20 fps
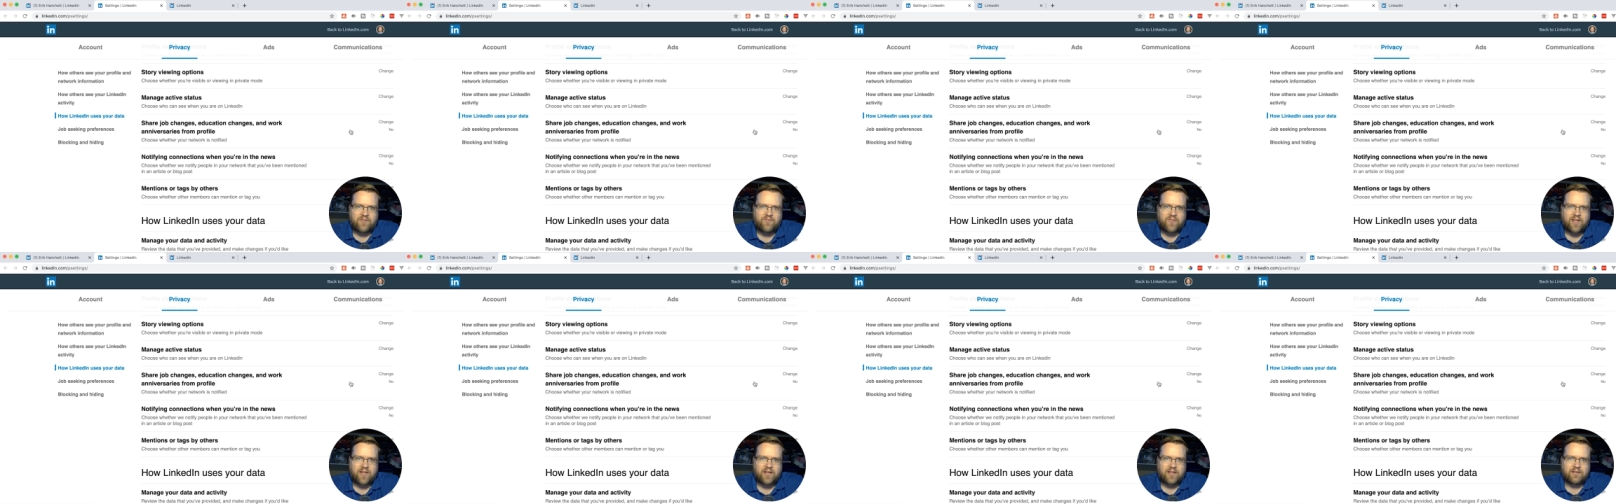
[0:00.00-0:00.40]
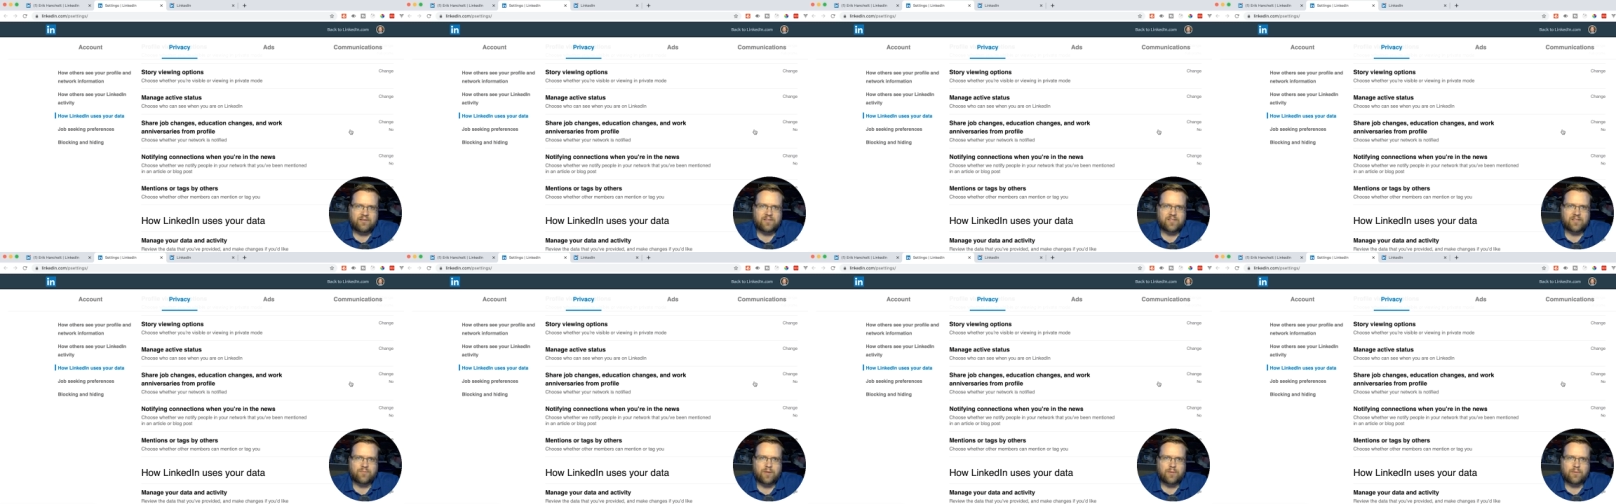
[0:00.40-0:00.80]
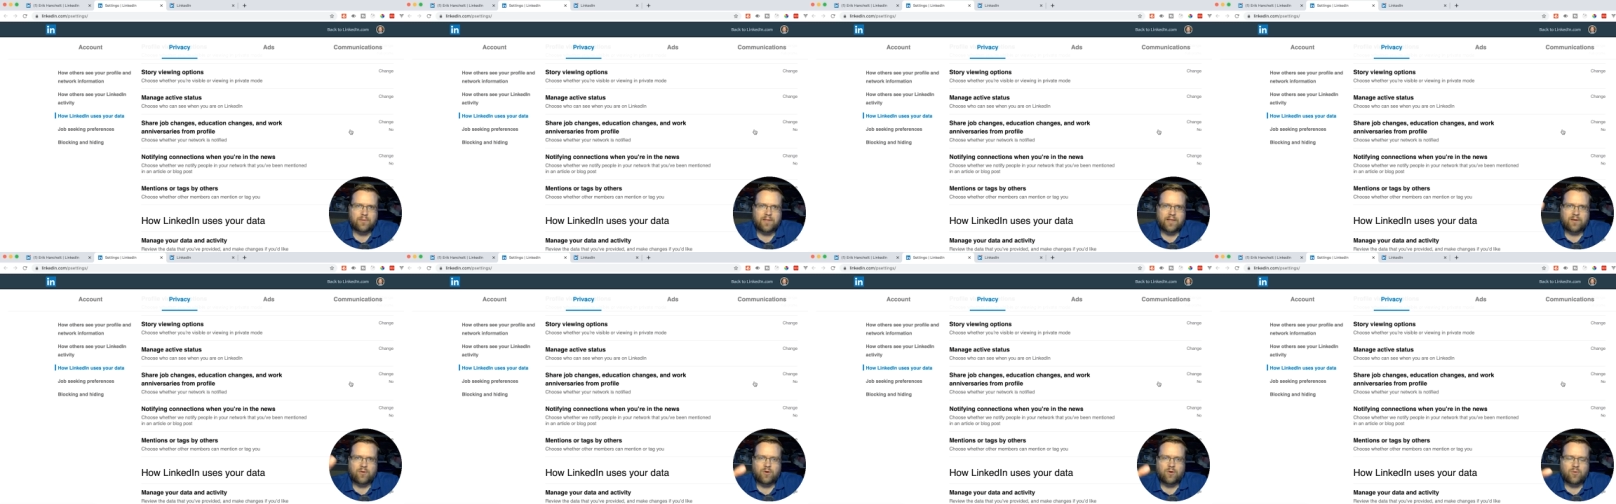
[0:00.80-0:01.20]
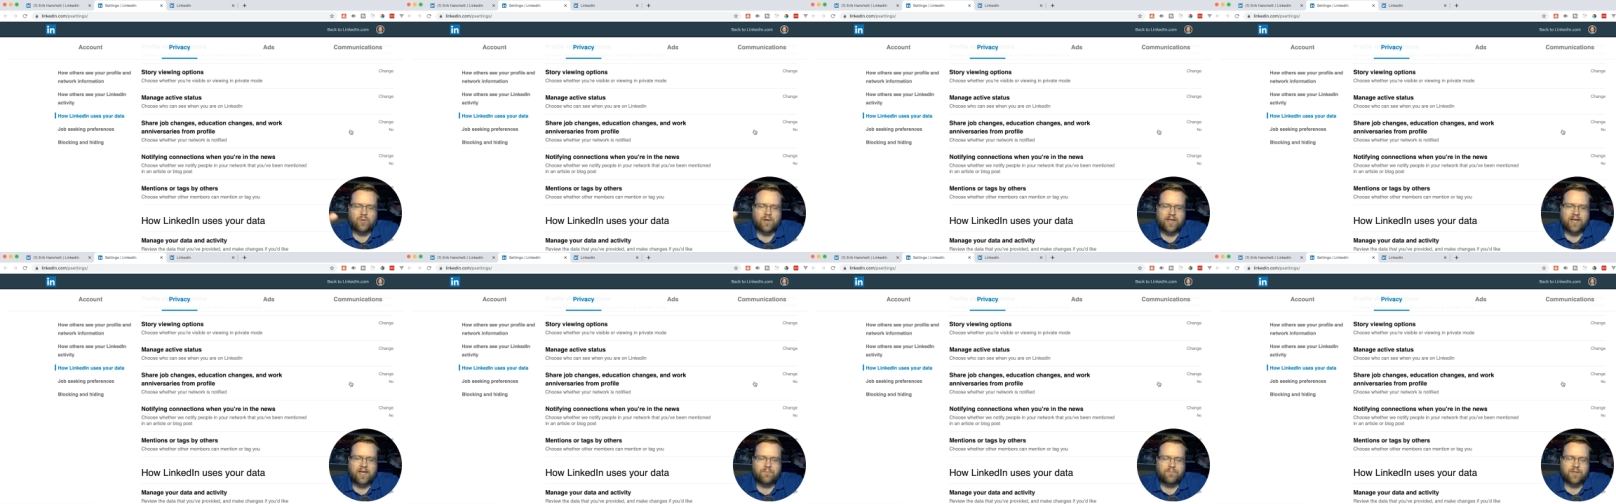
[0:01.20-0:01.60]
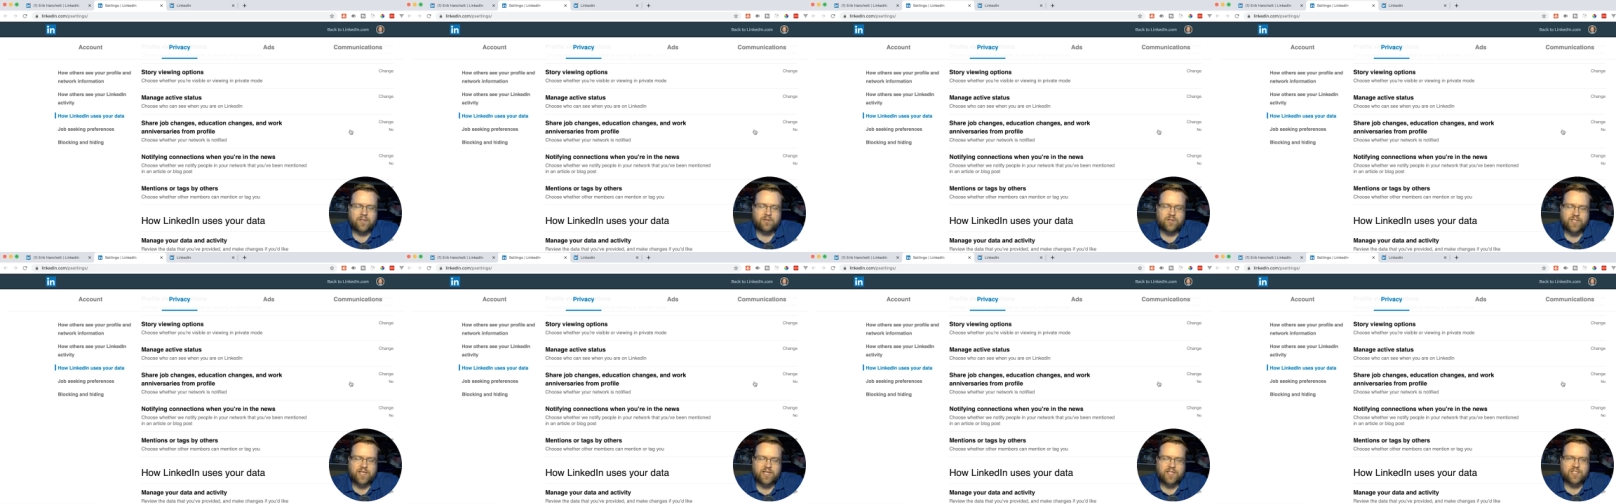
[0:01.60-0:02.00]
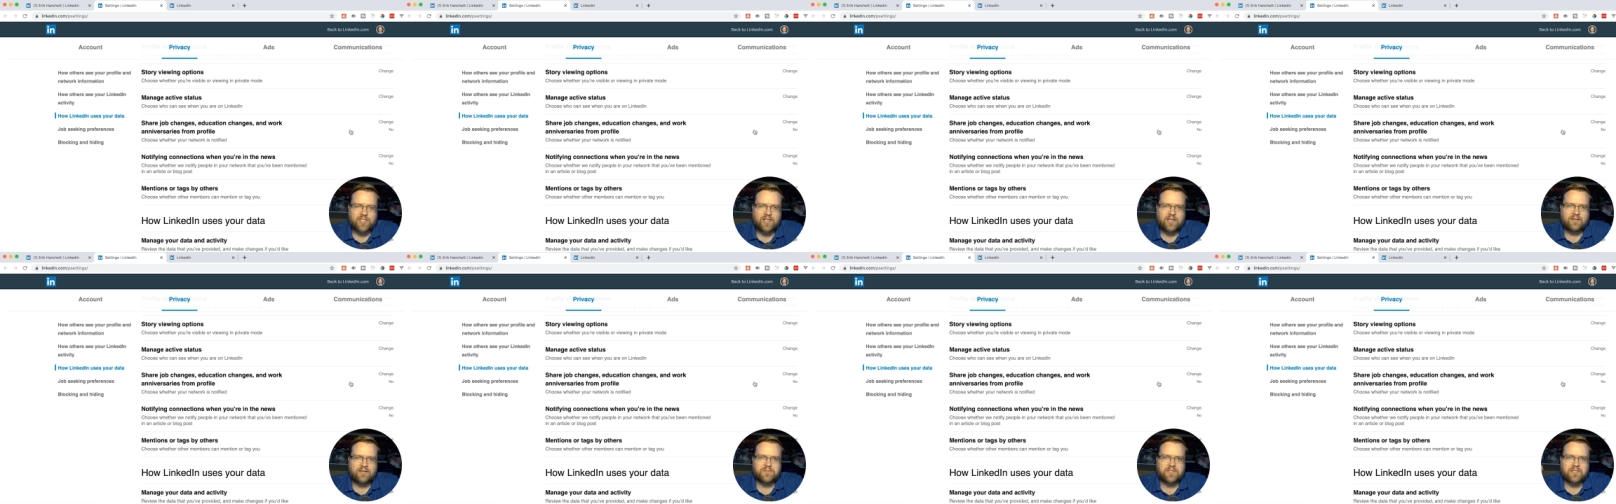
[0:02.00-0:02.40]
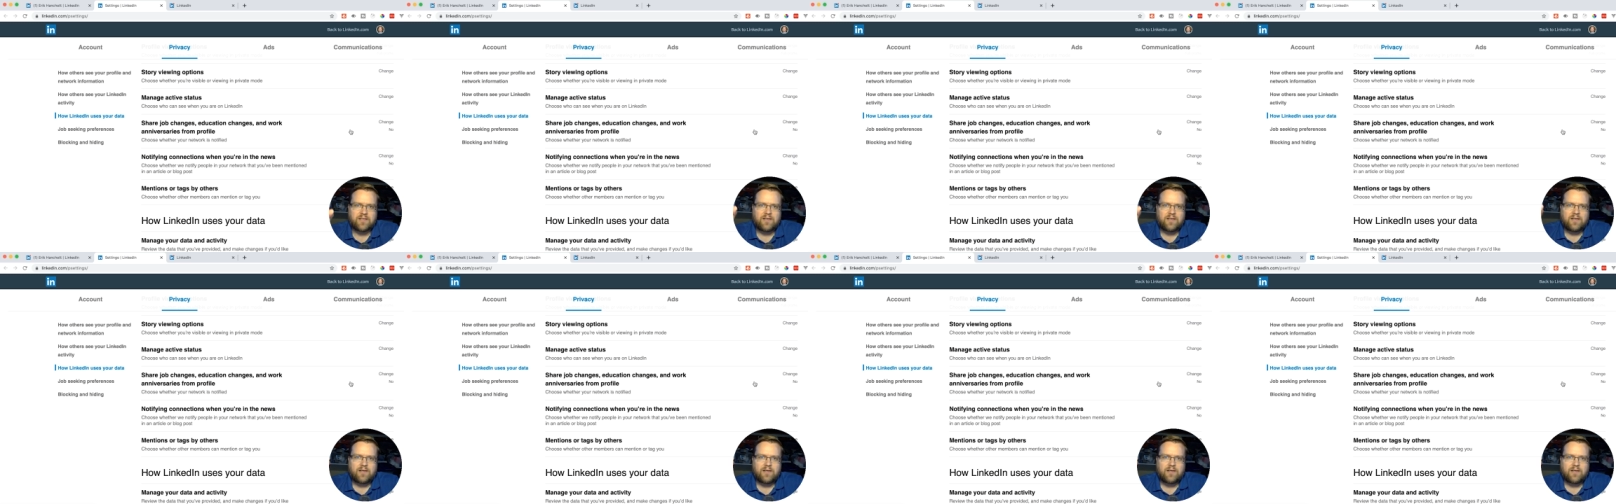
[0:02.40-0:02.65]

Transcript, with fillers: feed. So people like, oh, what happened? You changed jobs.